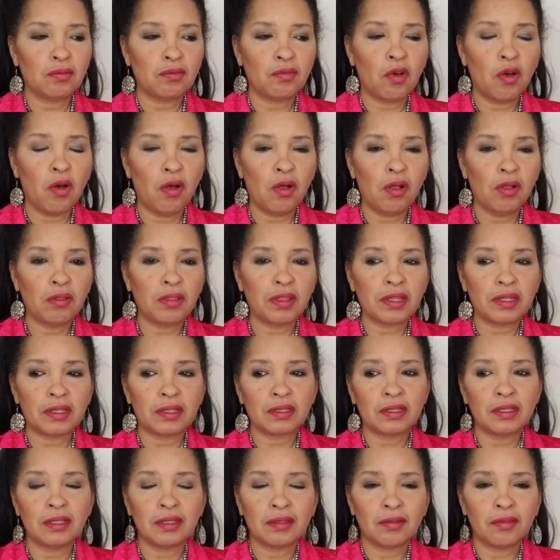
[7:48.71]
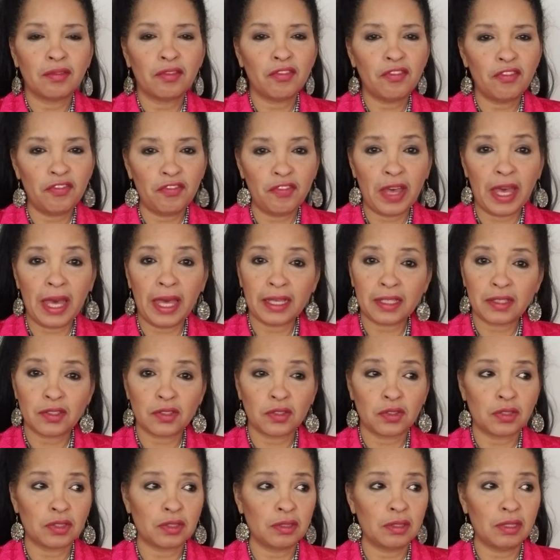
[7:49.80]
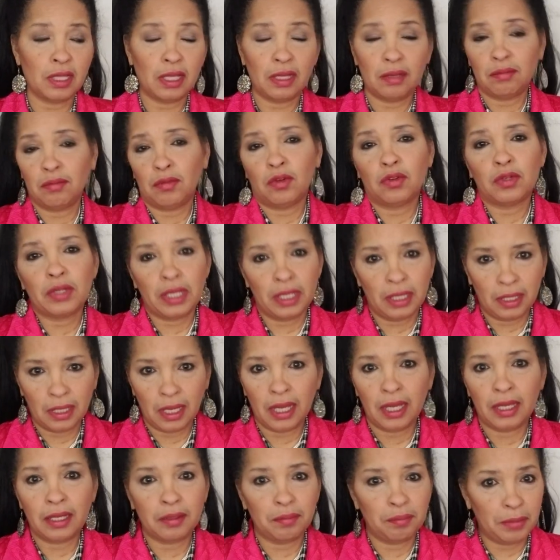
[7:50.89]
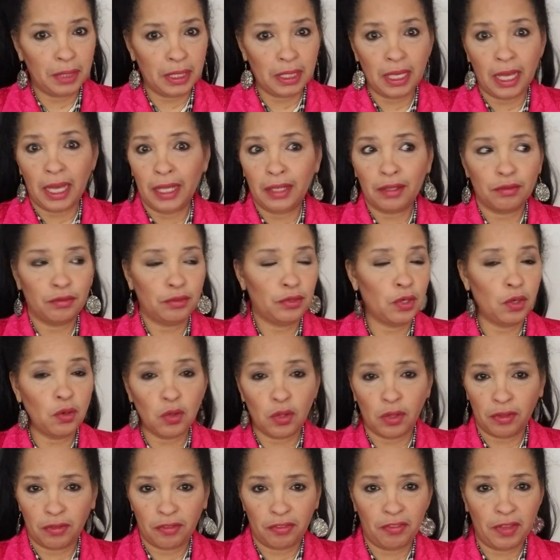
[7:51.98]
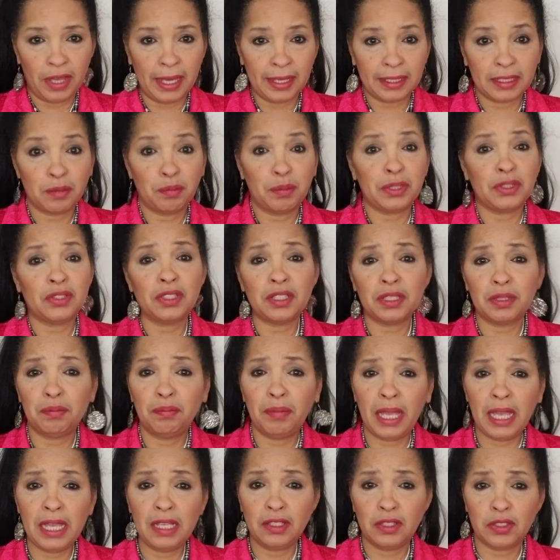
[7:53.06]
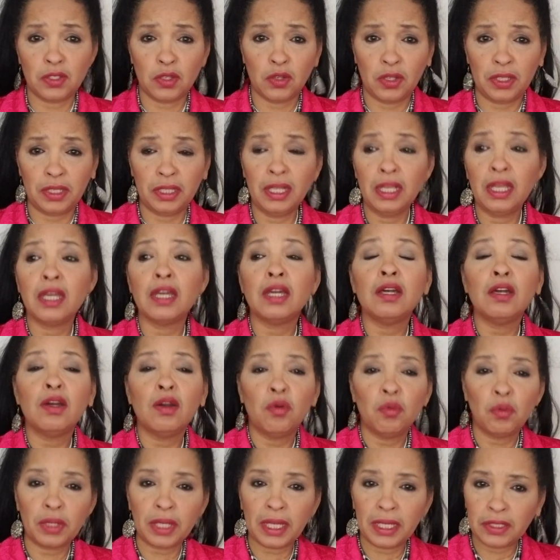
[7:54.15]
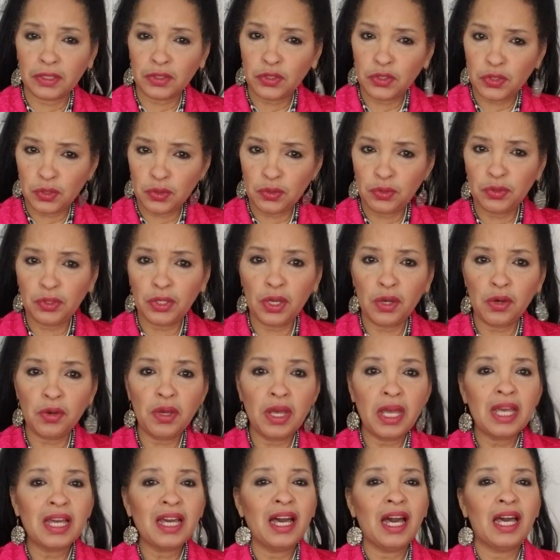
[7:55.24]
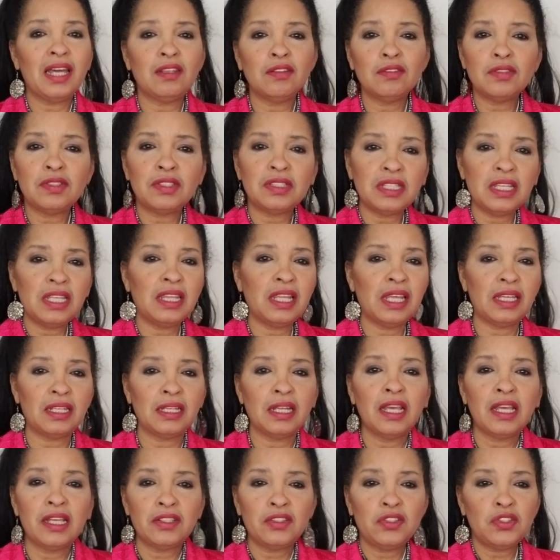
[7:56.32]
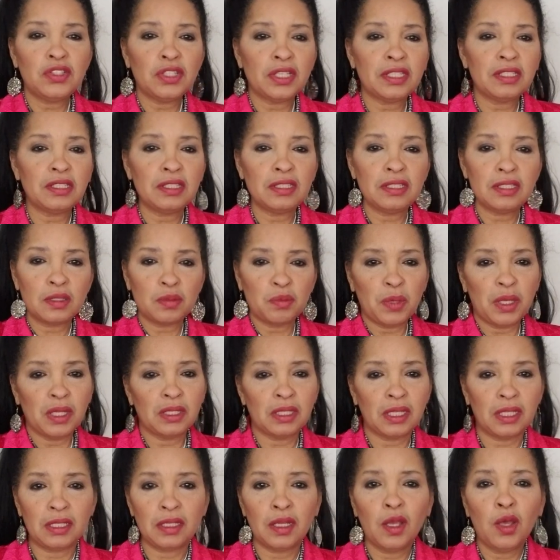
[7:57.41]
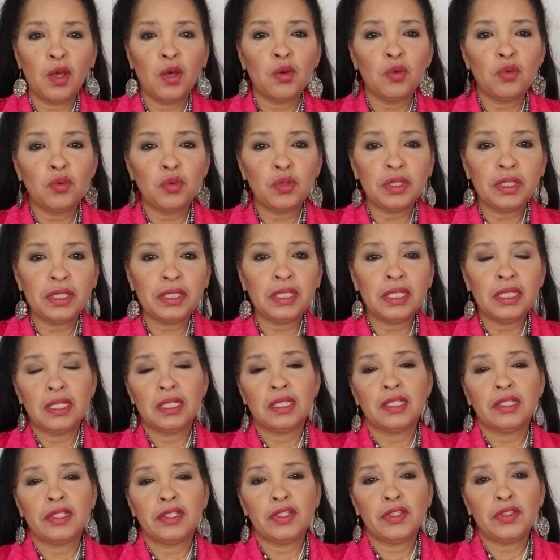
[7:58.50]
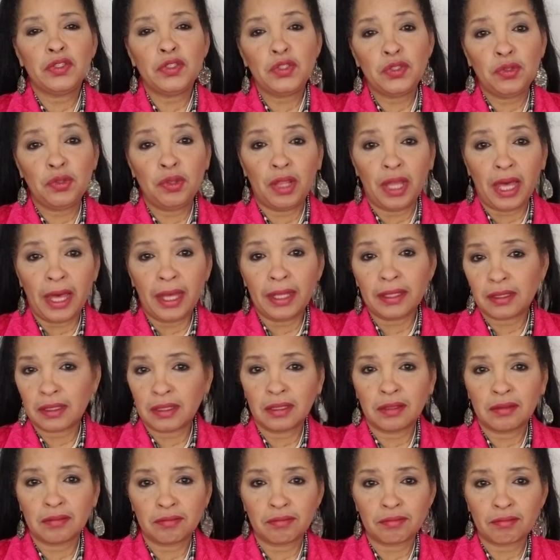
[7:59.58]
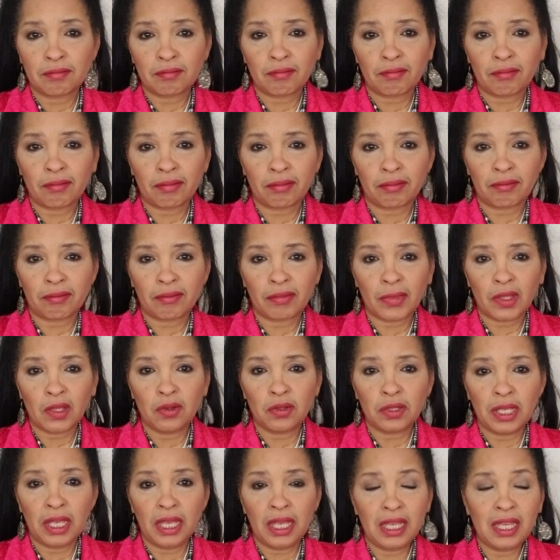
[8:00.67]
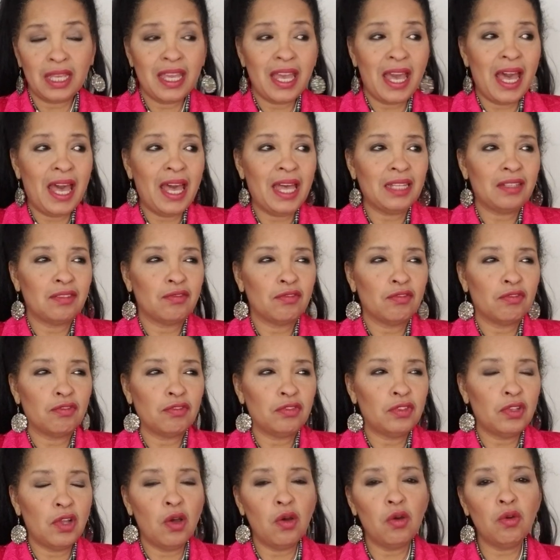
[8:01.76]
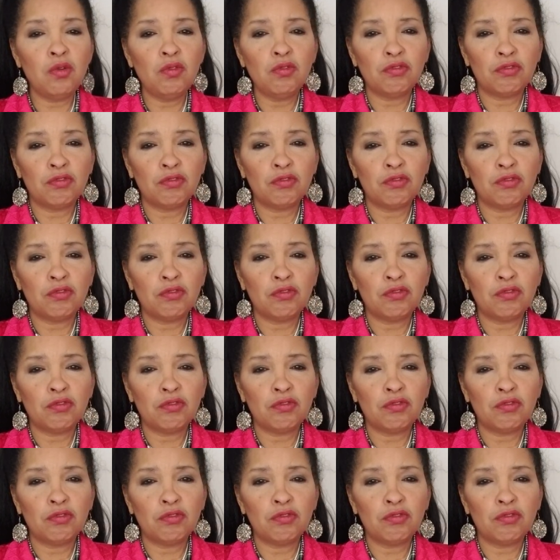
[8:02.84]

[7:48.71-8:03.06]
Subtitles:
all the facts, or that, okay, I admit I don't know all the facts, but just based on what I do know, I don't see that Jussie Smollett would do that. Okay, he had no